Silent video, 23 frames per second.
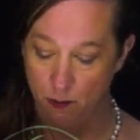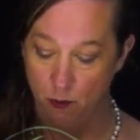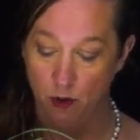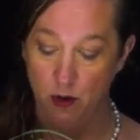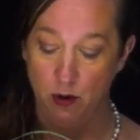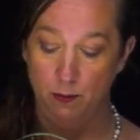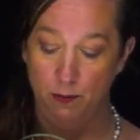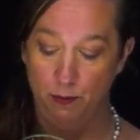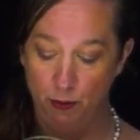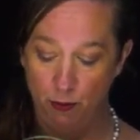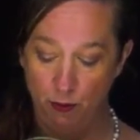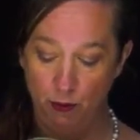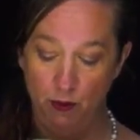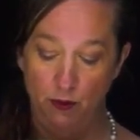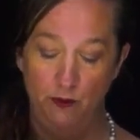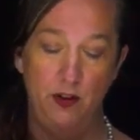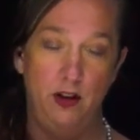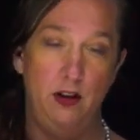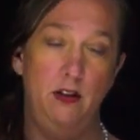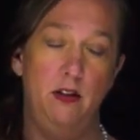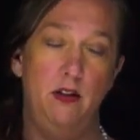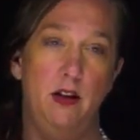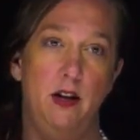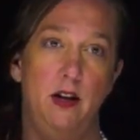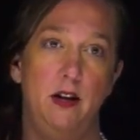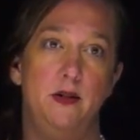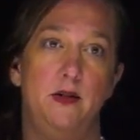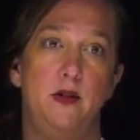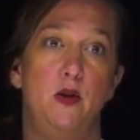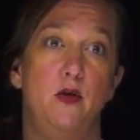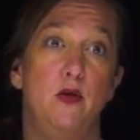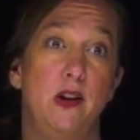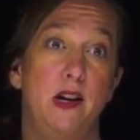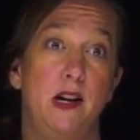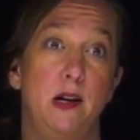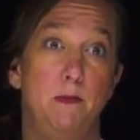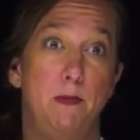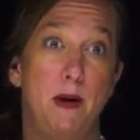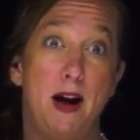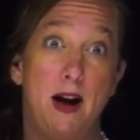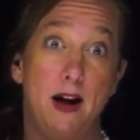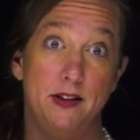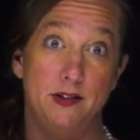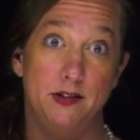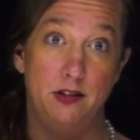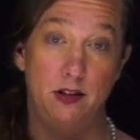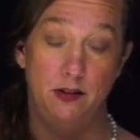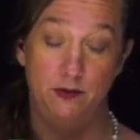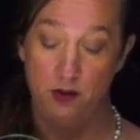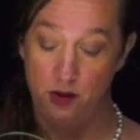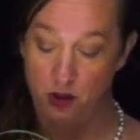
We're improving things and creating positive